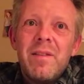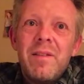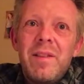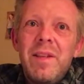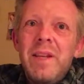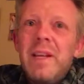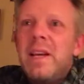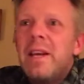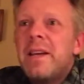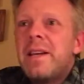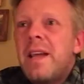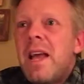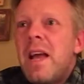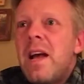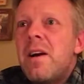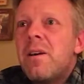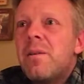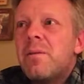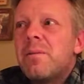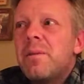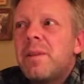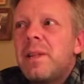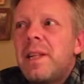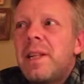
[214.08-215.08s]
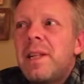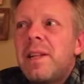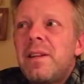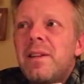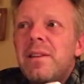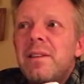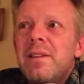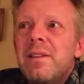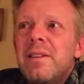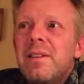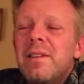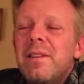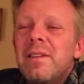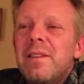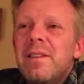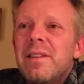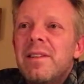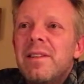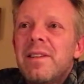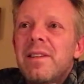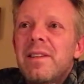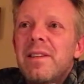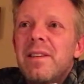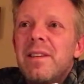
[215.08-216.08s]
the accounts
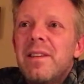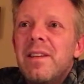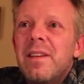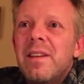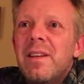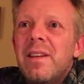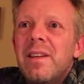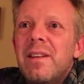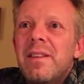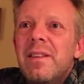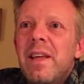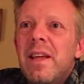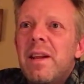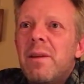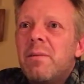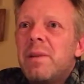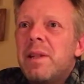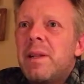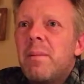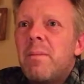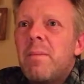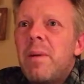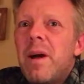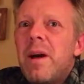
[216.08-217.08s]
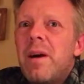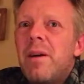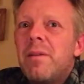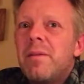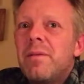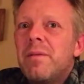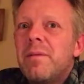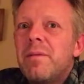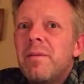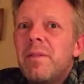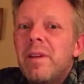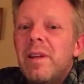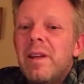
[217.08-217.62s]
that it was about